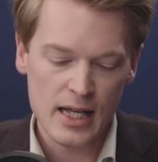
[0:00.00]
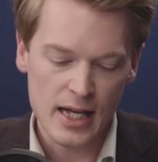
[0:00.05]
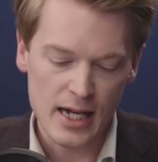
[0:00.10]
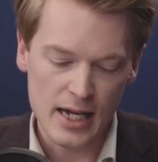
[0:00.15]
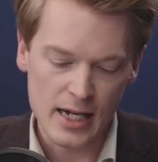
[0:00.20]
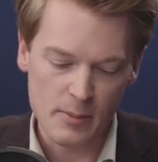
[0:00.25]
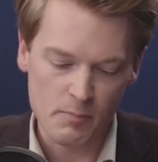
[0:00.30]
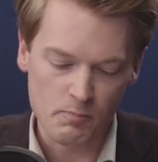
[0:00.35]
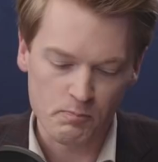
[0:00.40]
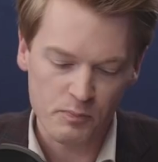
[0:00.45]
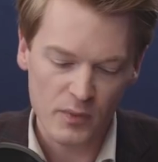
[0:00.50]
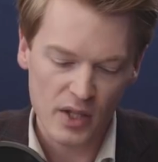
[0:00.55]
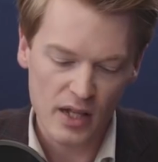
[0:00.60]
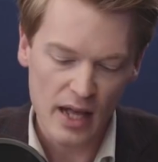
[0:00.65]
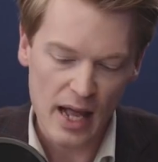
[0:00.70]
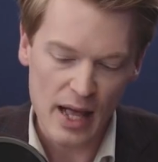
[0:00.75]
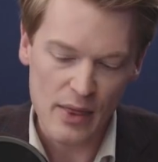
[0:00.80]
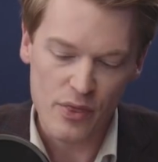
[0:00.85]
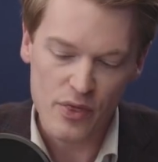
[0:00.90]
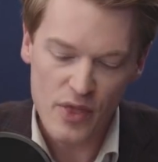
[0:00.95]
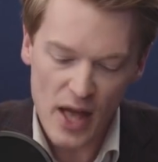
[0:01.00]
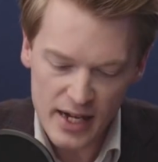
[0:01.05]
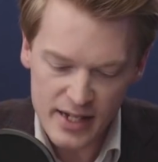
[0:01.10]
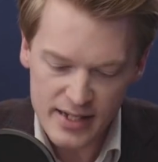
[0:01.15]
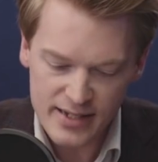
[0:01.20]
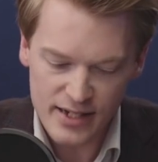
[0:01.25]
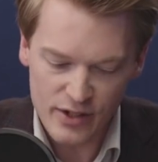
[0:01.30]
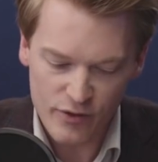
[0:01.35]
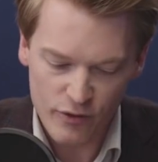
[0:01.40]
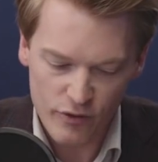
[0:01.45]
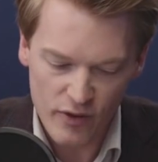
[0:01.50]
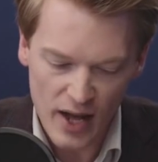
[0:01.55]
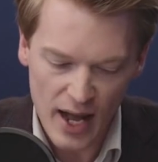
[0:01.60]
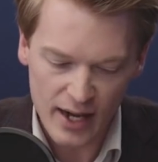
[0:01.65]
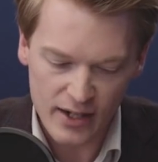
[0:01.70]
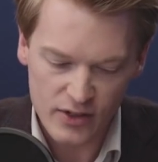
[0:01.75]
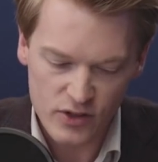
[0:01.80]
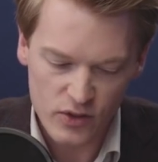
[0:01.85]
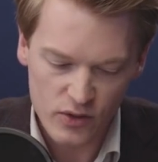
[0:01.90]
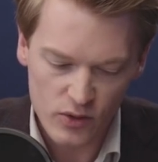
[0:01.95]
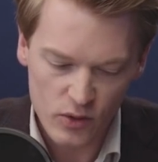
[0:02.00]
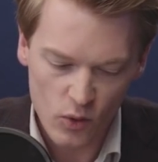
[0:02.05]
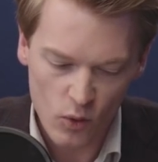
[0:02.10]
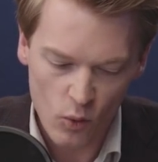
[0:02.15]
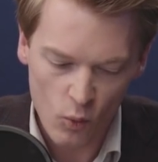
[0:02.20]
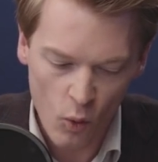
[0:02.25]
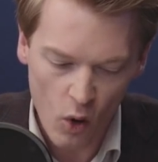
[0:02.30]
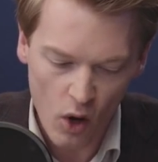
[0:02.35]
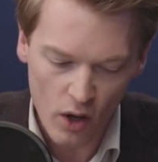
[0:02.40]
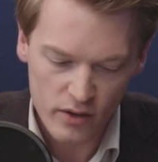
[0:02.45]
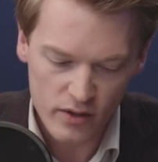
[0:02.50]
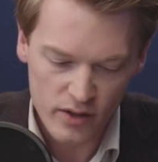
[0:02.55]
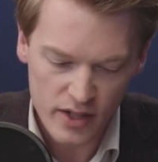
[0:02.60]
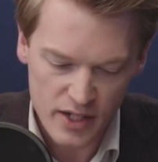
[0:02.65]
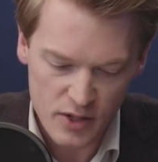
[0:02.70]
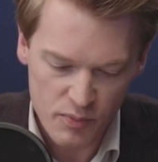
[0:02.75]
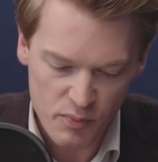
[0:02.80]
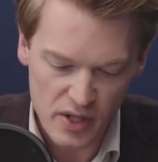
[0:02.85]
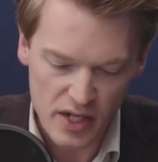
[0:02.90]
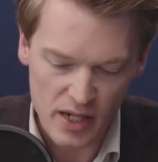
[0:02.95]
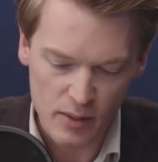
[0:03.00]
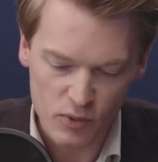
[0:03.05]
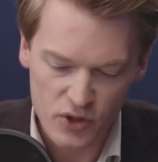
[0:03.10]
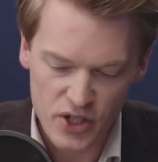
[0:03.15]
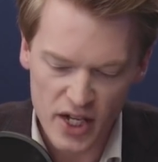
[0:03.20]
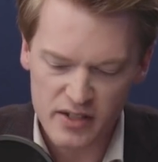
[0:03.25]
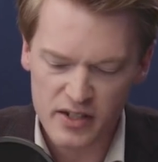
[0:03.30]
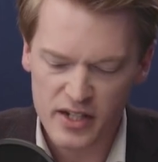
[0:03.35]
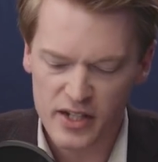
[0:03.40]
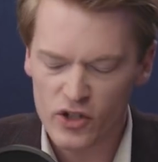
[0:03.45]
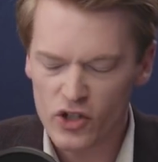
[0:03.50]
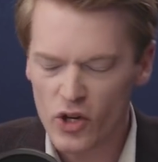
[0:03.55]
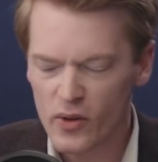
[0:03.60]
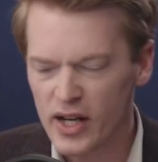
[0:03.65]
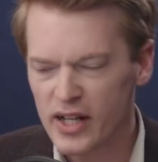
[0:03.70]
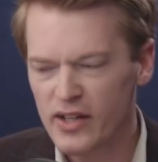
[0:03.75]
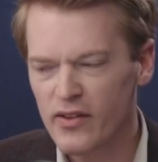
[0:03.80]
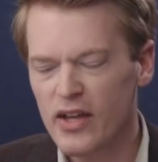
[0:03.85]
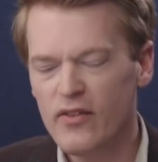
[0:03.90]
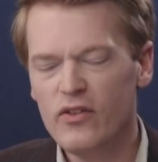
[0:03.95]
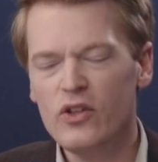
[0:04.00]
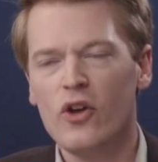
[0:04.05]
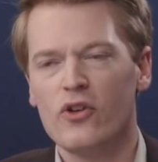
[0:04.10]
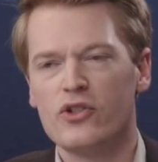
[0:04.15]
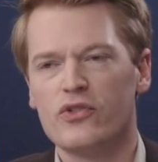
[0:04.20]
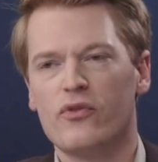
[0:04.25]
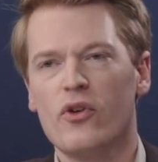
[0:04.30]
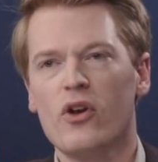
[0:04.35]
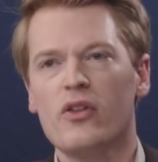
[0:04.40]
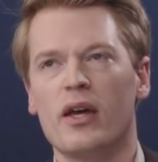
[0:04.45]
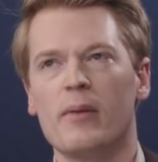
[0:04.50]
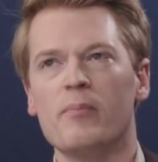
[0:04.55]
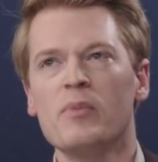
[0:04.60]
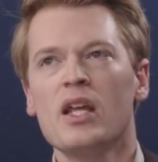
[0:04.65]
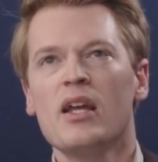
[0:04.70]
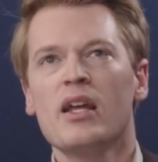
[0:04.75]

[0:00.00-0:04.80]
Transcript: And that is, in fact, what is being protected here. You know, it even goes further.